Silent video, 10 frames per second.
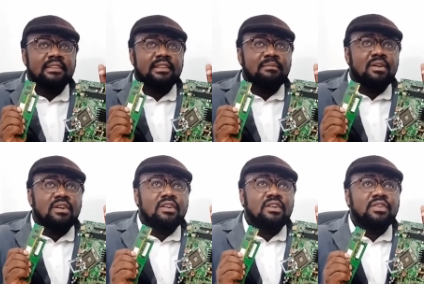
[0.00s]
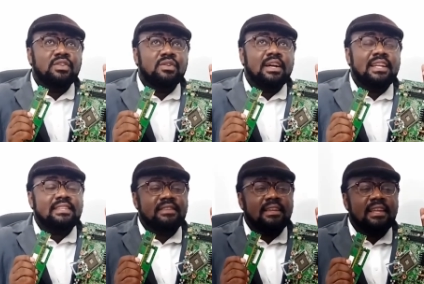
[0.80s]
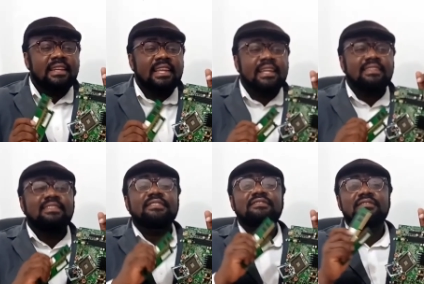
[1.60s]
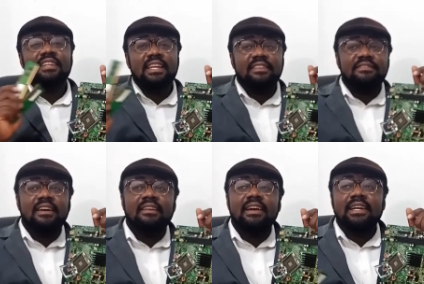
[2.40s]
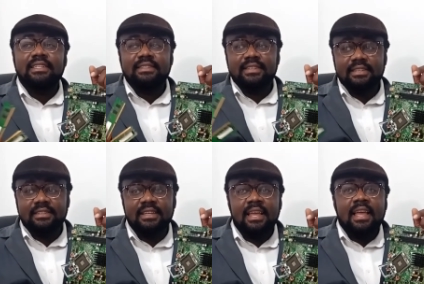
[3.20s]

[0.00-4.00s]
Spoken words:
the more you understand that there are different varieties,